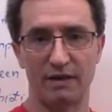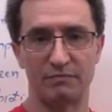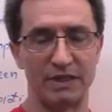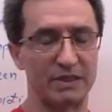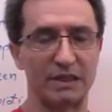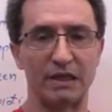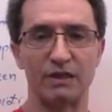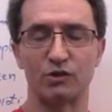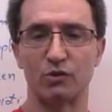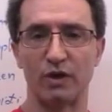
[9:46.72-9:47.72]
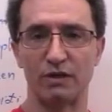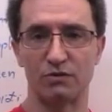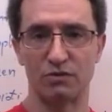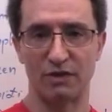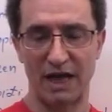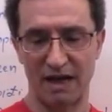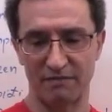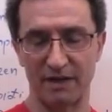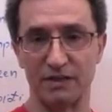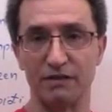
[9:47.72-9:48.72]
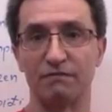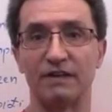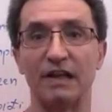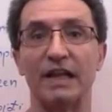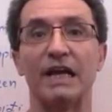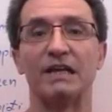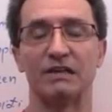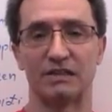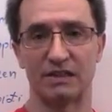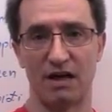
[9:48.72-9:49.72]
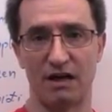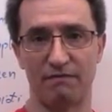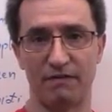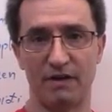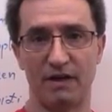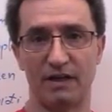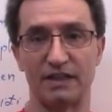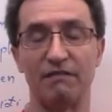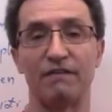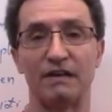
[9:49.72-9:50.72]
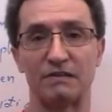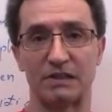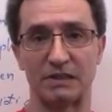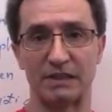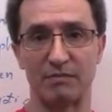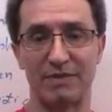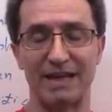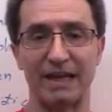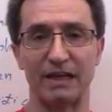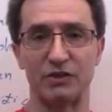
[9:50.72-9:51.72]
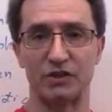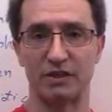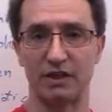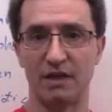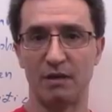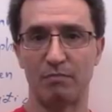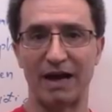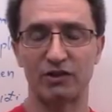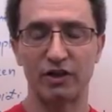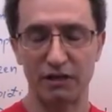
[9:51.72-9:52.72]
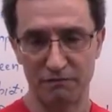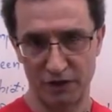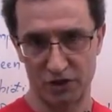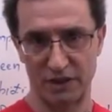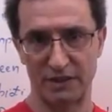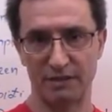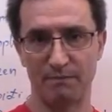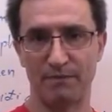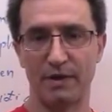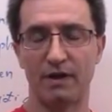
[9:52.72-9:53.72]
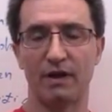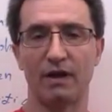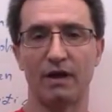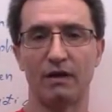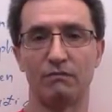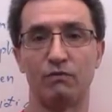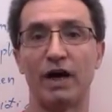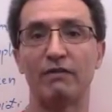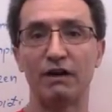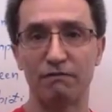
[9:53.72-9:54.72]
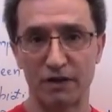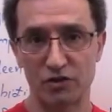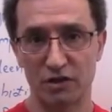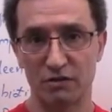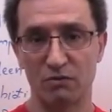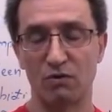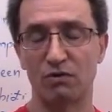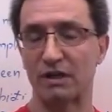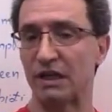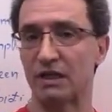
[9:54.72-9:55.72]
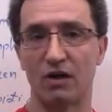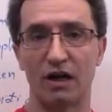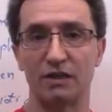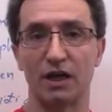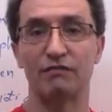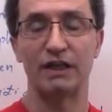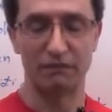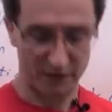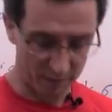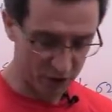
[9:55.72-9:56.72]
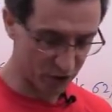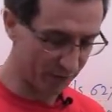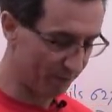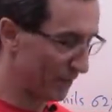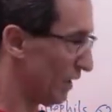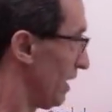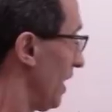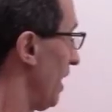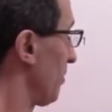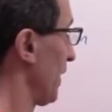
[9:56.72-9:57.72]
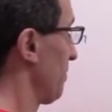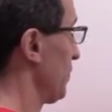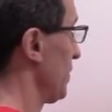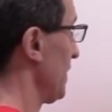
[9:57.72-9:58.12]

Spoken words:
basically is going to have different layers of defense system against bacterial infection, viral infection, or any kind of inflammation. I'm gonna put in